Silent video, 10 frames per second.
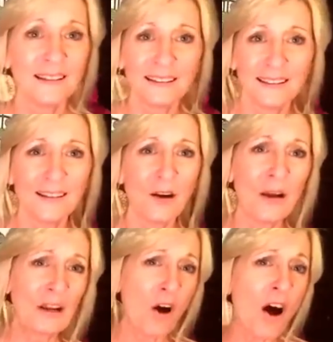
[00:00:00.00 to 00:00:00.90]
you know,
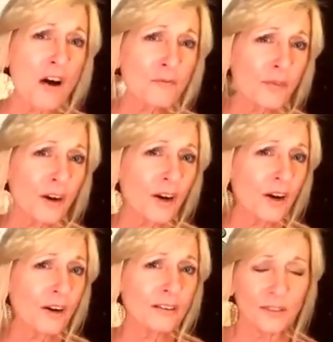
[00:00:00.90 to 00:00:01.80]
and
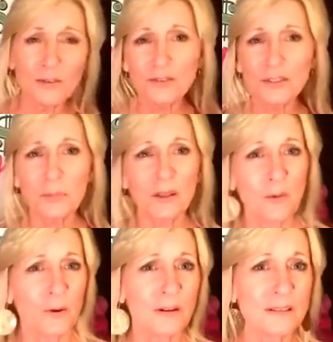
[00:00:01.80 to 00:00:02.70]
offer, those are typically
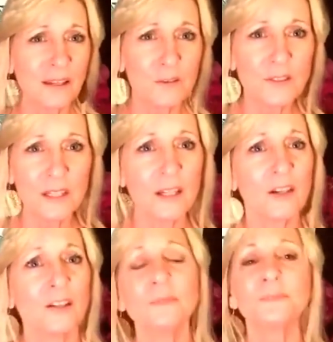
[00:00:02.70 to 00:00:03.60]
words I used to
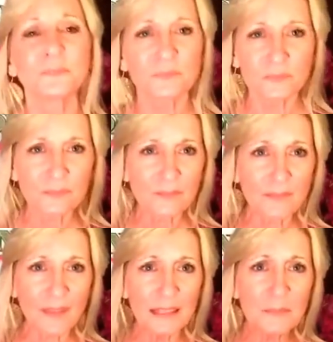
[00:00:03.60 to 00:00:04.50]
hear
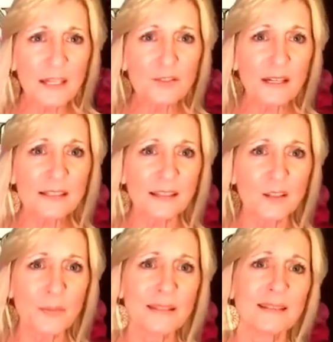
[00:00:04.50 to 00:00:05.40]
in my direct
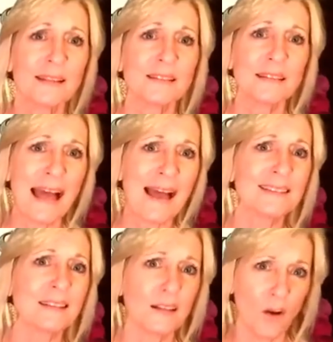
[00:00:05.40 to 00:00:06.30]
sales business,
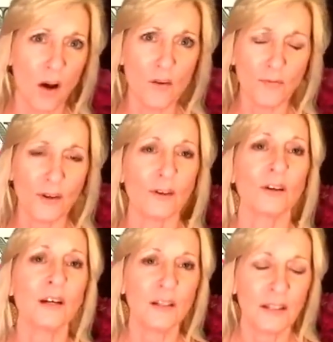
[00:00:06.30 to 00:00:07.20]
ask and
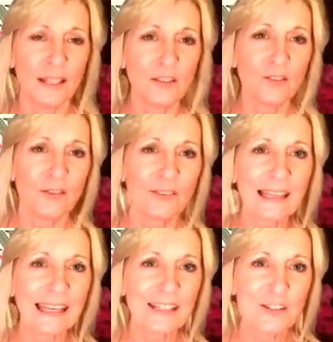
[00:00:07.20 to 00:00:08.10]
offer in
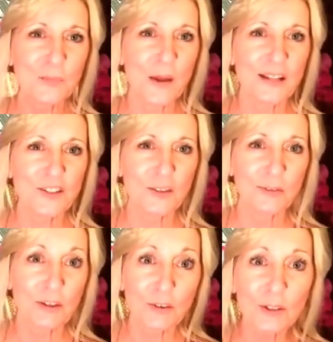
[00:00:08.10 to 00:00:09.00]
relating to sponsor and
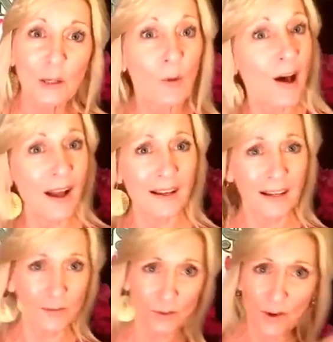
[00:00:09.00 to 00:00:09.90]
recruiting. Well, I
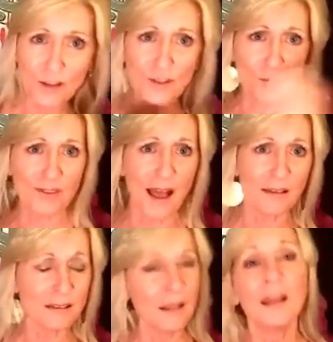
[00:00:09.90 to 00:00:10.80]
have scratched those
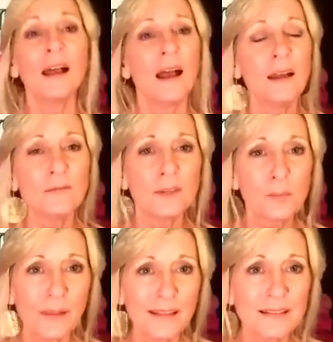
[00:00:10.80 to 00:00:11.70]
out and
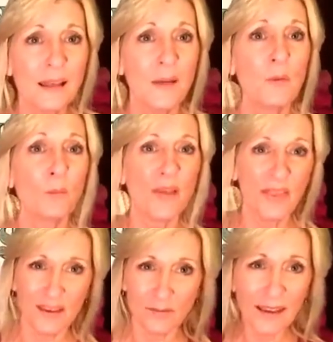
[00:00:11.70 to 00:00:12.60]
replaced them with
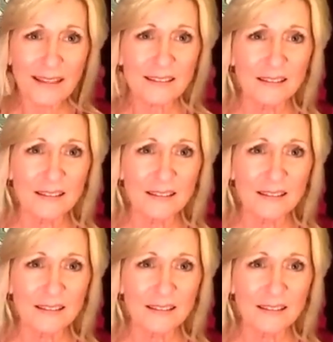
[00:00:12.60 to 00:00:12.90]
invite